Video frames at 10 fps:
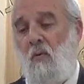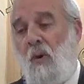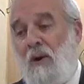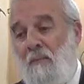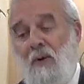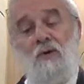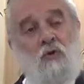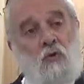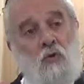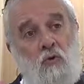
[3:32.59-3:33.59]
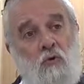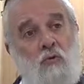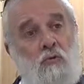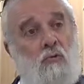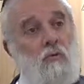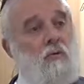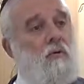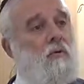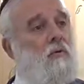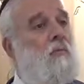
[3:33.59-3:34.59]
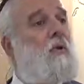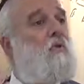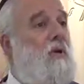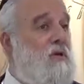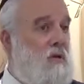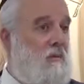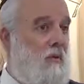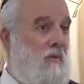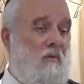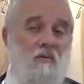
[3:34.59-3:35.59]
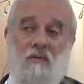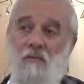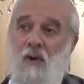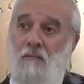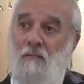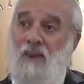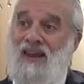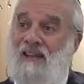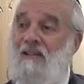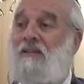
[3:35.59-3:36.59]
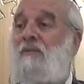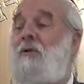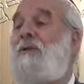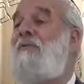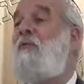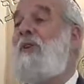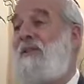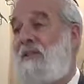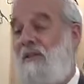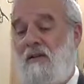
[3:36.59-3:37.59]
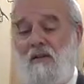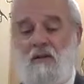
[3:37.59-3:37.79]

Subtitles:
What appears to you to be reasonable, what appeals to the reason,